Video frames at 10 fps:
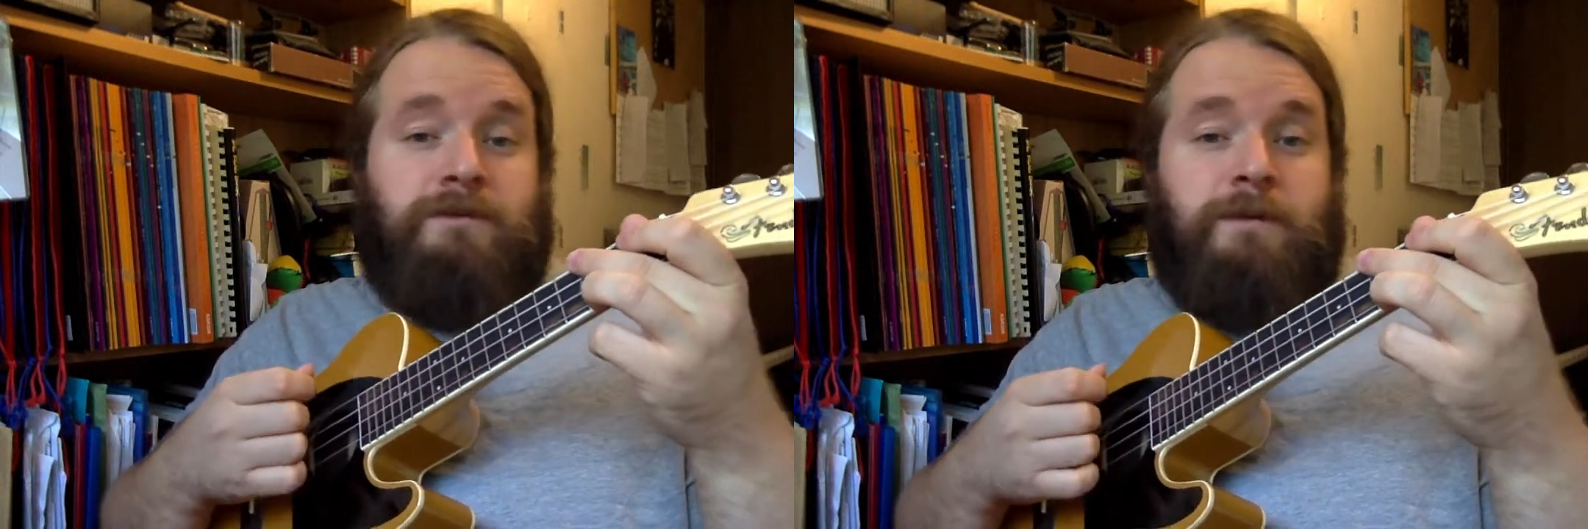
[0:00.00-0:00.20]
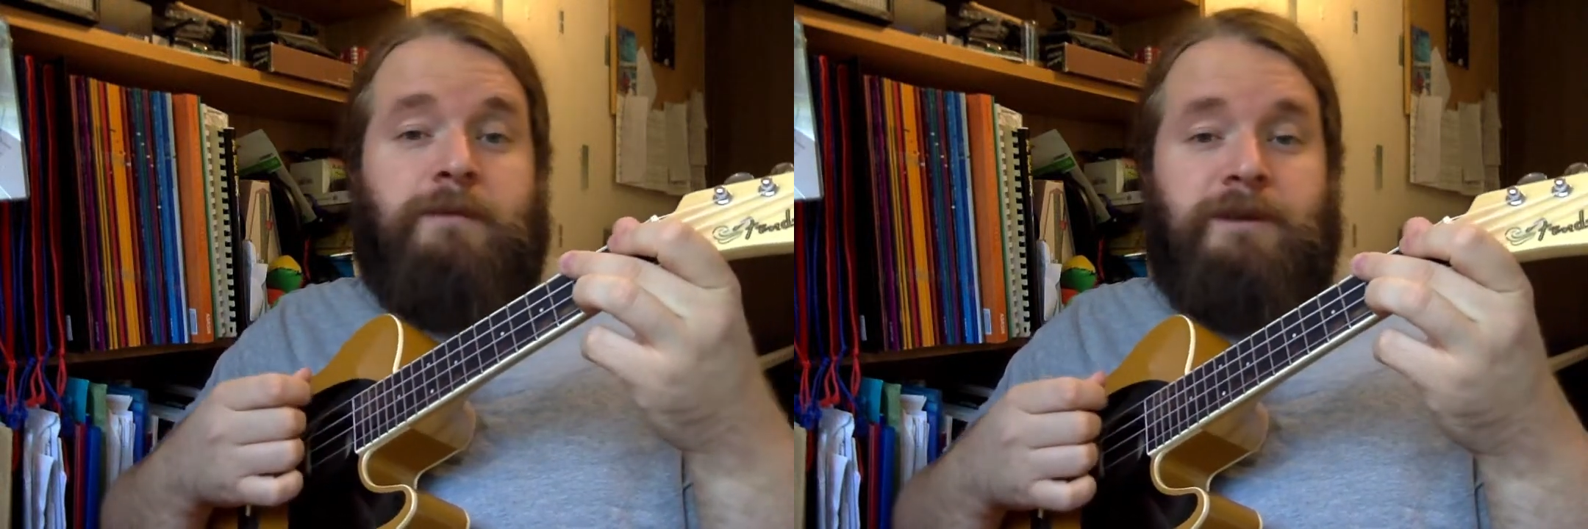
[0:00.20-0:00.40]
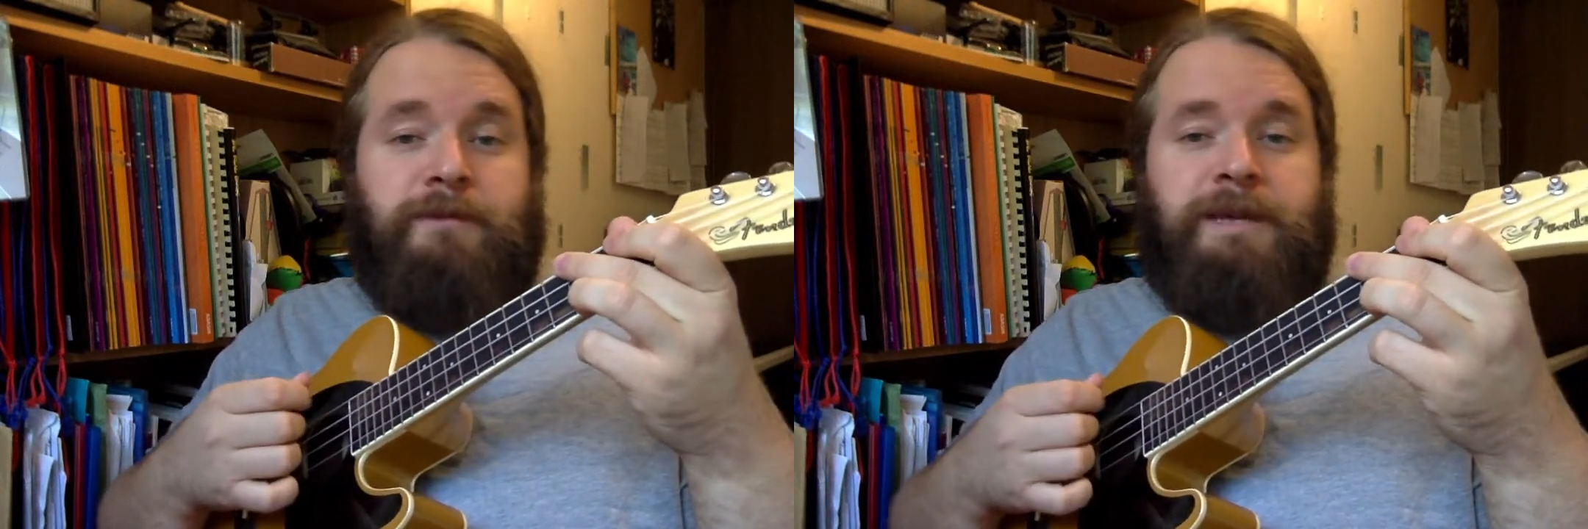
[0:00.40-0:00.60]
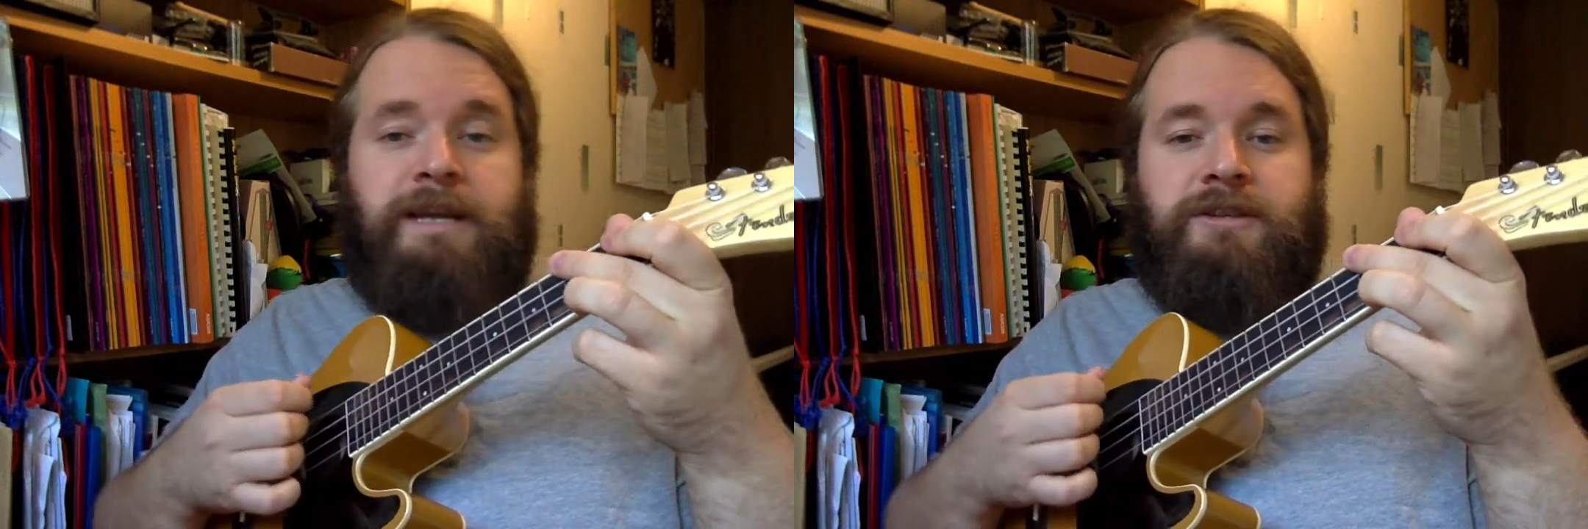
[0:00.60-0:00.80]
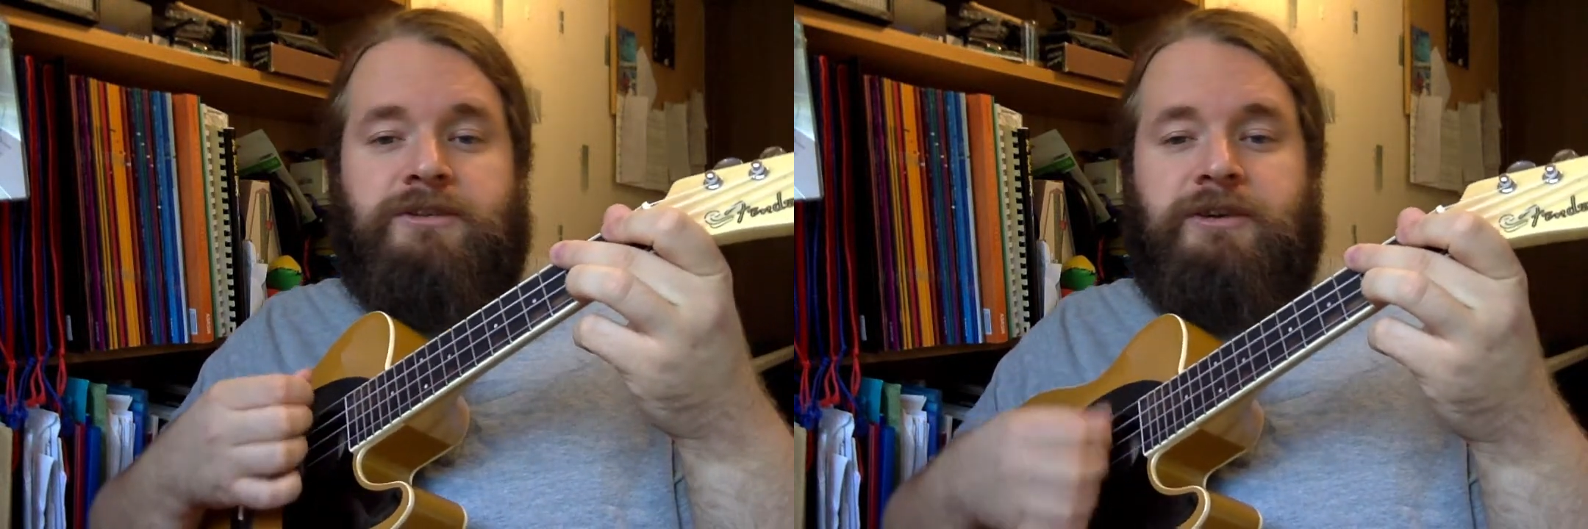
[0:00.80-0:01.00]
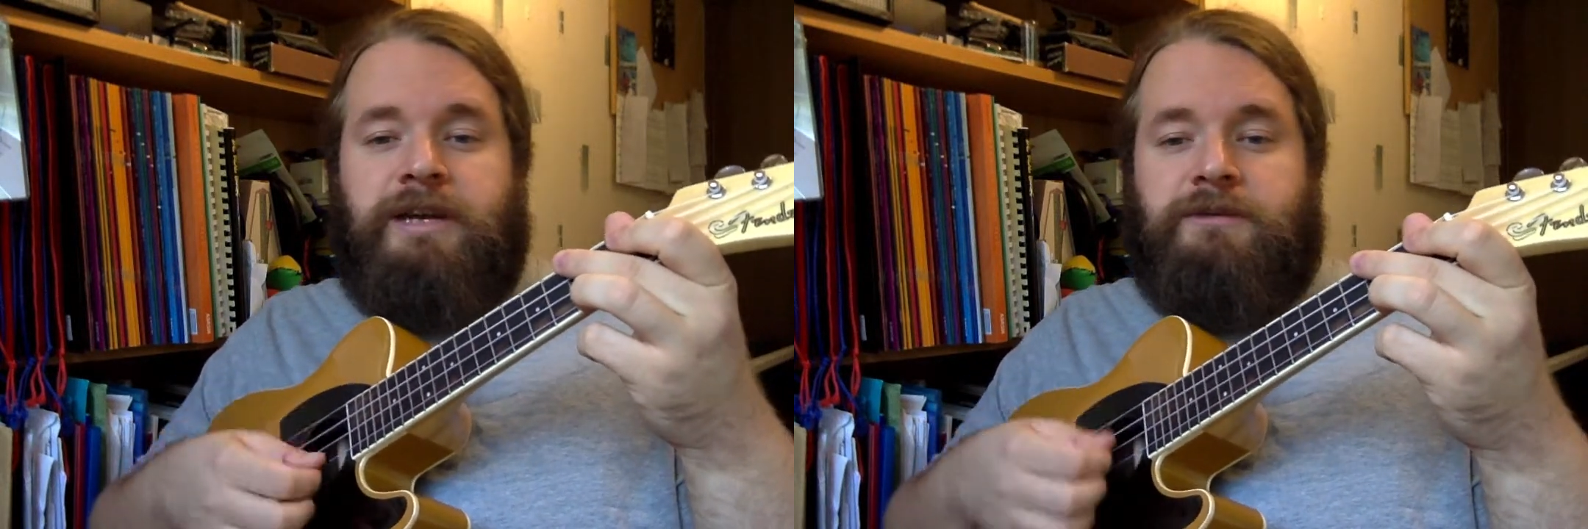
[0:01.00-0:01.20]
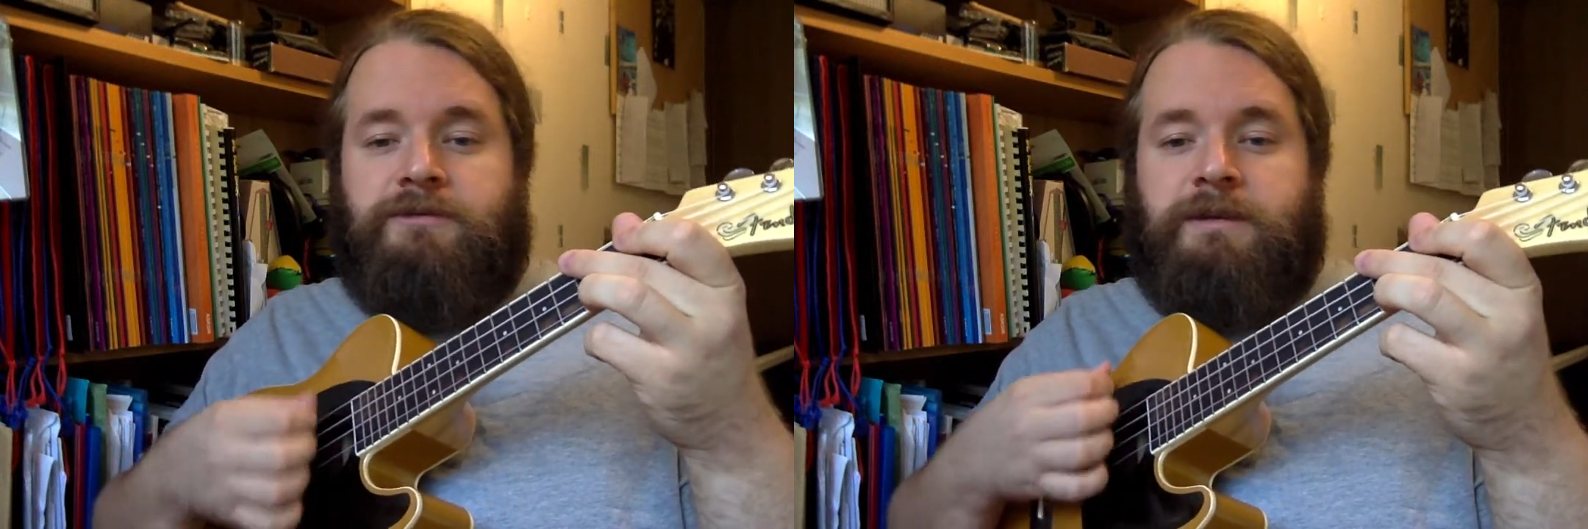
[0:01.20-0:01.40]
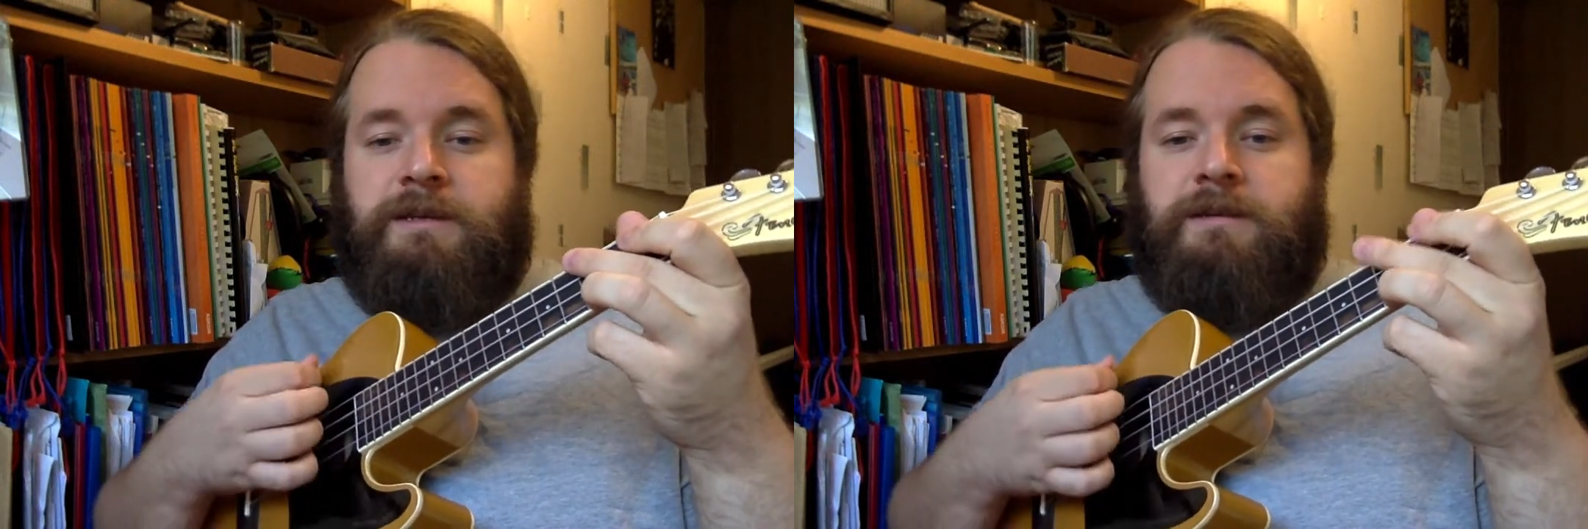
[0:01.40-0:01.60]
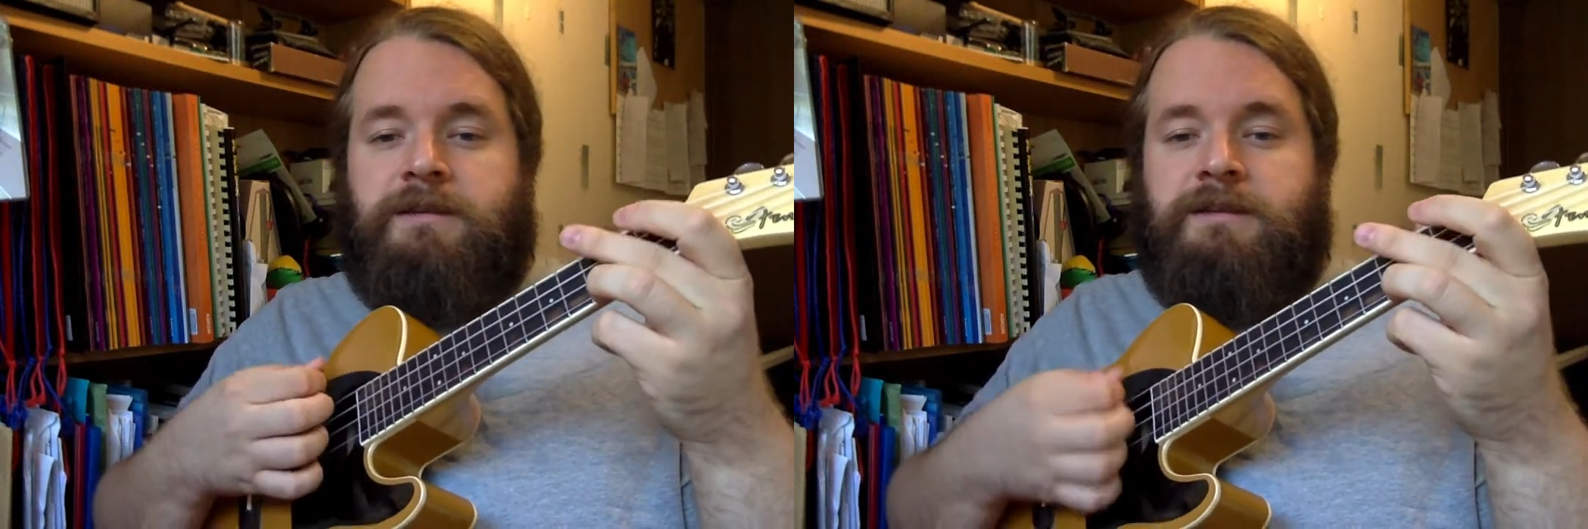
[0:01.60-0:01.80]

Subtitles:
as well when you begin, just so you get used to it.